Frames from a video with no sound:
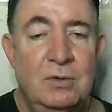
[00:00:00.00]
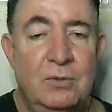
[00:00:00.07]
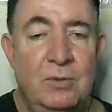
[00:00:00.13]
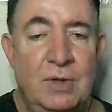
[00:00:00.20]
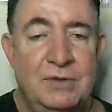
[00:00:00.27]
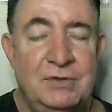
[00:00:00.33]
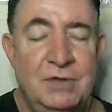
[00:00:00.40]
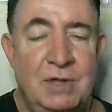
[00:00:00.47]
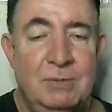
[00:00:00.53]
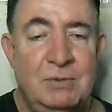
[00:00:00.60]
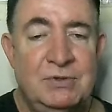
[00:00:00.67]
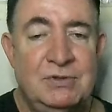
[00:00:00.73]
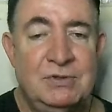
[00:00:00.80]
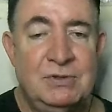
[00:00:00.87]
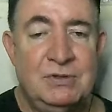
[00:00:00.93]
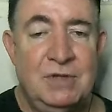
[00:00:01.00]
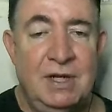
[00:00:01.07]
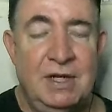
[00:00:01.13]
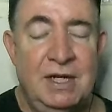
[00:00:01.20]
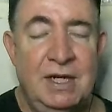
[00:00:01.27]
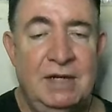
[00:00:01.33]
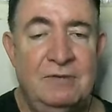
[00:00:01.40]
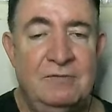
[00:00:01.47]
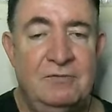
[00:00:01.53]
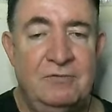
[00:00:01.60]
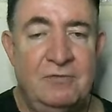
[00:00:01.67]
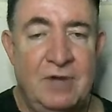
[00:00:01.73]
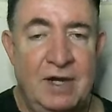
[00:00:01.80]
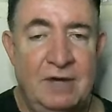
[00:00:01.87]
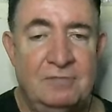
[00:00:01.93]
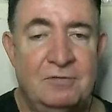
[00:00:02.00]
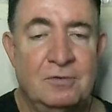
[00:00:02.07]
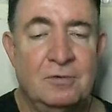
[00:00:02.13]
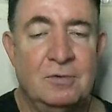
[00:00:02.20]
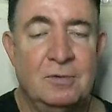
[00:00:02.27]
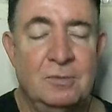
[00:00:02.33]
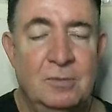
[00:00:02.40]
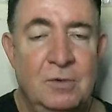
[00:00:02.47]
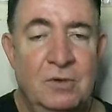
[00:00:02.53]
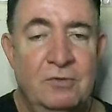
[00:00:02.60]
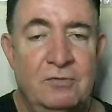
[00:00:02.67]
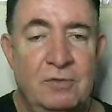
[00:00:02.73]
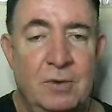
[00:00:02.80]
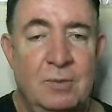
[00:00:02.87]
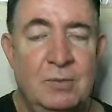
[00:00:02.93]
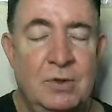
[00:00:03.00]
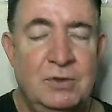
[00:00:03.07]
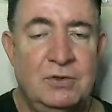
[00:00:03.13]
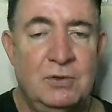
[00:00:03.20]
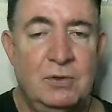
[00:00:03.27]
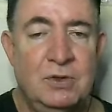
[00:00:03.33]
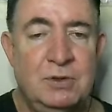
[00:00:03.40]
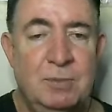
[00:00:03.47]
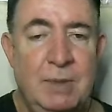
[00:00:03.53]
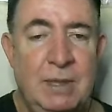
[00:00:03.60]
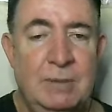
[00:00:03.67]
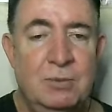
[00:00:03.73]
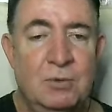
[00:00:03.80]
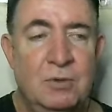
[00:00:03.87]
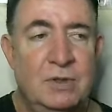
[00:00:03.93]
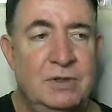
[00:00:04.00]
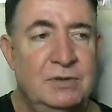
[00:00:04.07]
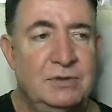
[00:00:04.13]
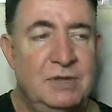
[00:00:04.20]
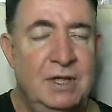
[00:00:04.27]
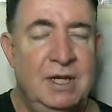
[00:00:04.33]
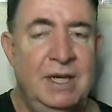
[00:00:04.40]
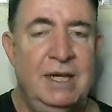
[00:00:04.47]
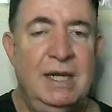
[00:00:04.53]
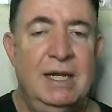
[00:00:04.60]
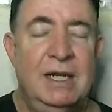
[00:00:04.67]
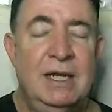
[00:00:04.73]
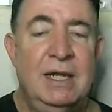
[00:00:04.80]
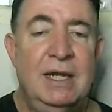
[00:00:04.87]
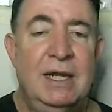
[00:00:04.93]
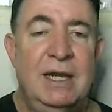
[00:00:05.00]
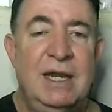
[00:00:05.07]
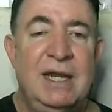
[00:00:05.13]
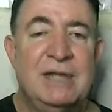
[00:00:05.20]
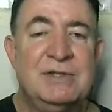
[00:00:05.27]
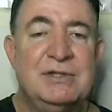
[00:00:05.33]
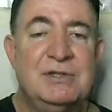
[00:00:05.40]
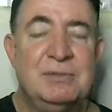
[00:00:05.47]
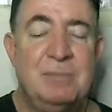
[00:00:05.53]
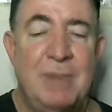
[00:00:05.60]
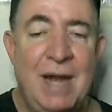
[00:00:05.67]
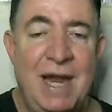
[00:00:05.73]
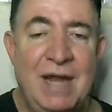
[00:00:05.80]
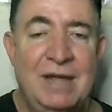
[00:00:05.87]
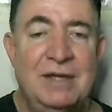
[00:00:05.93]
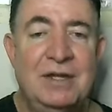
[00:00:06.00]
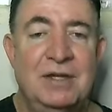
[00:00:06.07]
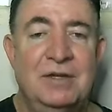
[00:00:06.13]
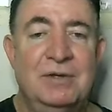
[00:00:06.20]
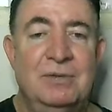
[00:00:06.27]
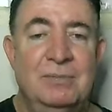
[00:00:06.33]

was, he was seeking favor from the Jewish people as he expanded